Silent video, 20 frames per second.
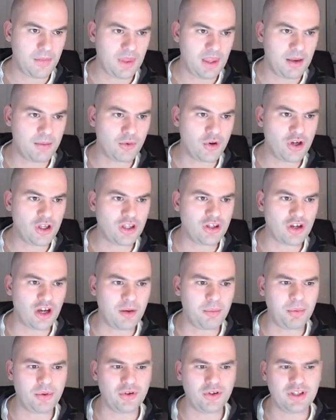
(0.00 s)
I'm going to
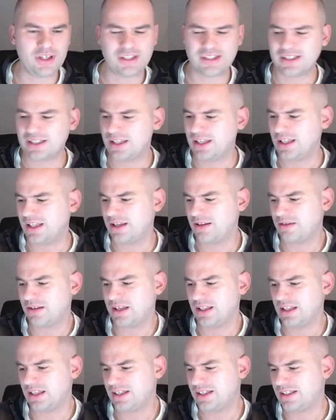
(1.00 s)
upload this and then
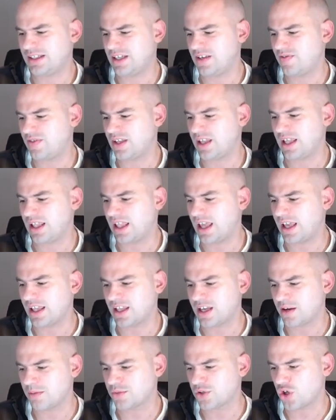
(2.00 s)
at least see if the light
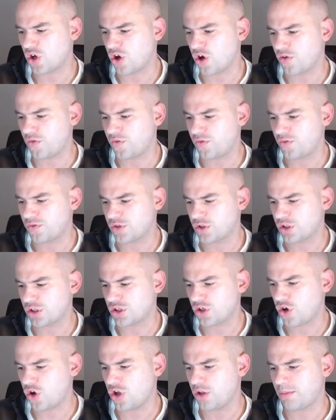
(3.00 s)
comes off. So
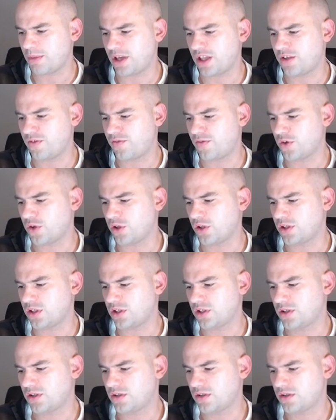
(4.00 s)
it's on by
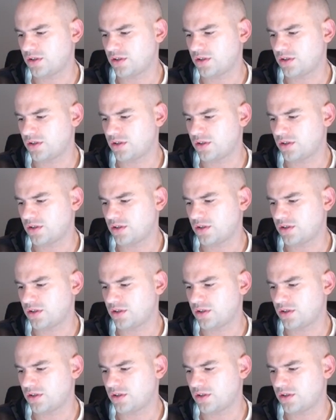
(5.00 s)
default.